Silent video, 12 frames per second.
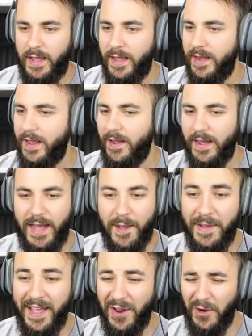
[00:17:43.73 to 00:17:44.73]
And our
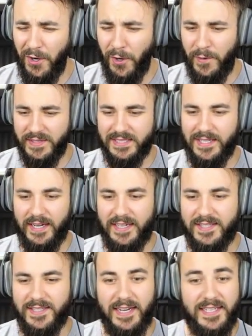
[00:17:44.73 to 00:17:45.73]
armor, oh, it's not
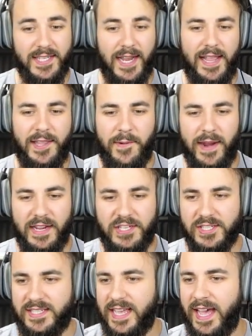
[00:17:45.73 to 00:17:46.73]
it's not entirely ready
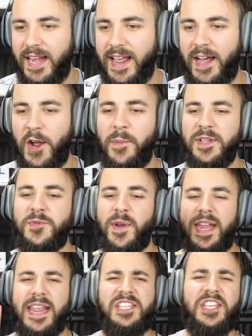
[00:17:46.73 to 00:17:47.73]
just yet. Our helmet's
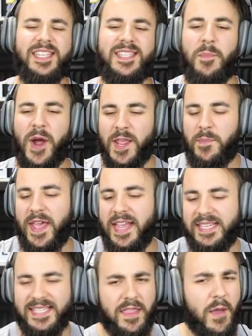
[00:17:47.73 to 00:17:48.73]
ready, just the body
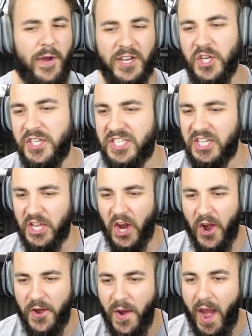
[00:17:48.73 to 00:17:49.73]
piece, and then we're good to
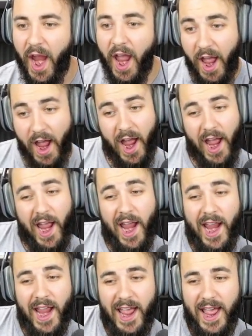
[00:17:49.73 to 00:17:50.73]
go.
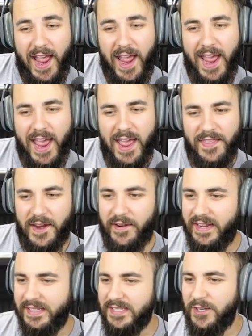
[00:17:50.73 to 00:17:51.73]
And there
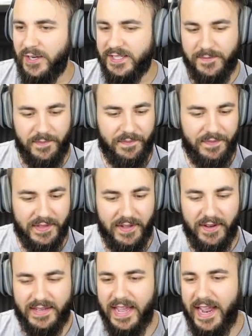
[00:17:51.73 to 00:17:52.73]
it is. Awesome.
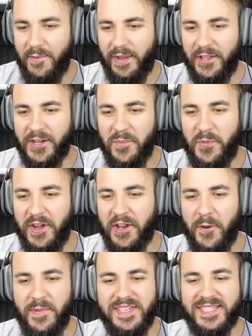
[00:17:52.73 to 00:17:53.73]
Okay, we're looking pretty
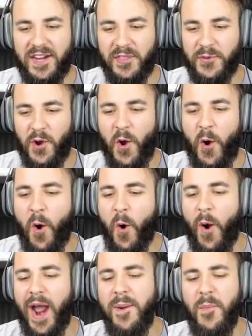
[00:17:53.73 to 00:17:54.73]
good. We just got to
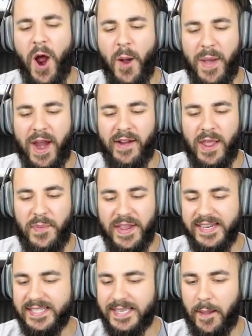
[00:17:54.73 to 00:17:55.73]
throw one more barrier
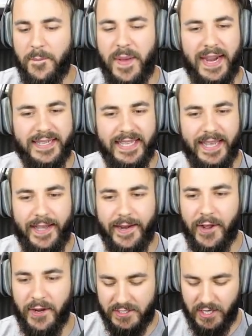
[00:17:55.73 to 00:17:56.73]
piece back
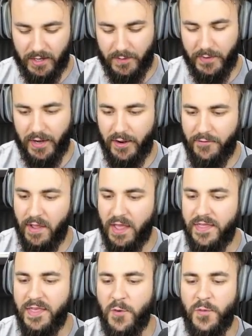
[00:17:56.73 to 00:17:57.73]
down on top of
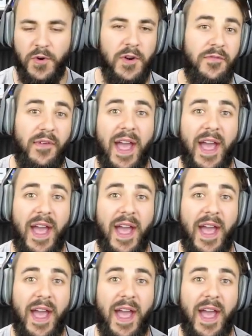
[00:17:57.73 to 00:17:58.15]
the roof.